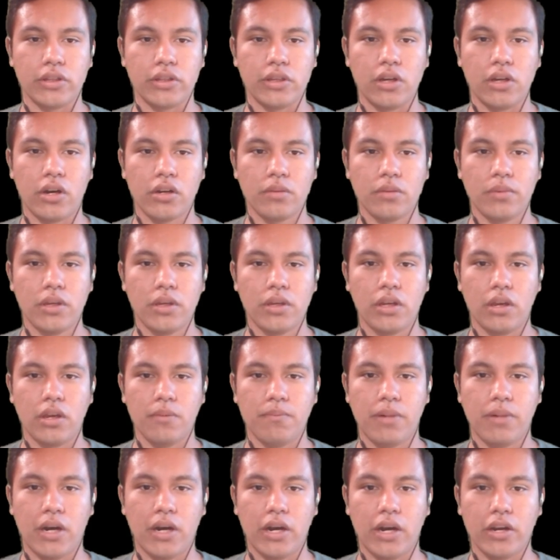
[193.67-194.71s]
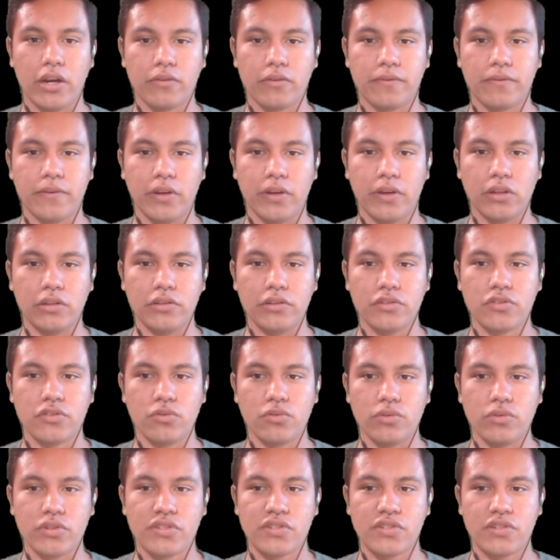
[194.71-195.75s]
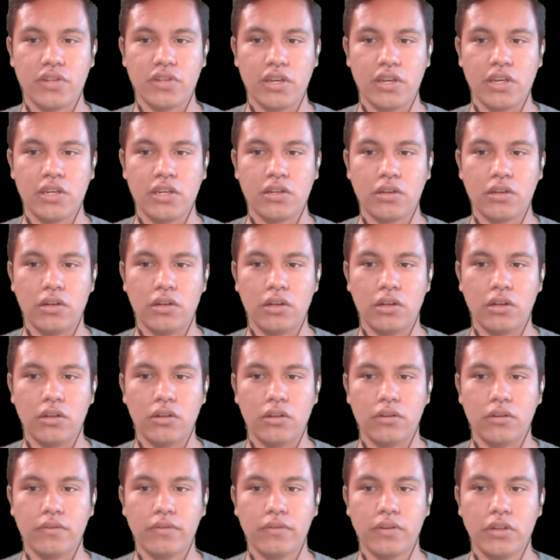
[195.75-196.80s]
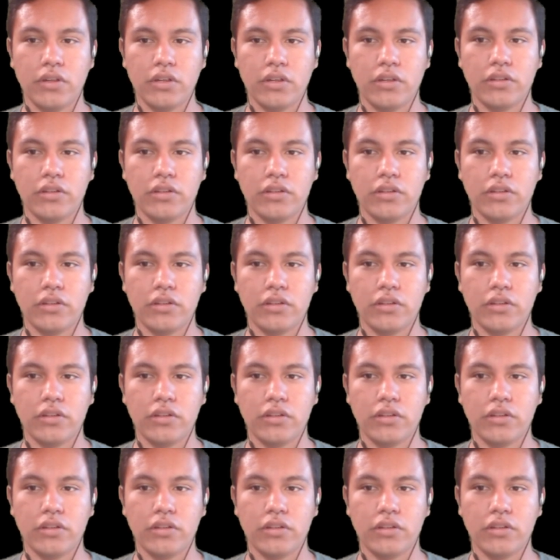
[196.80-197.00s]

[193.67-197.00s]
the Ottoman Empire fell into a state of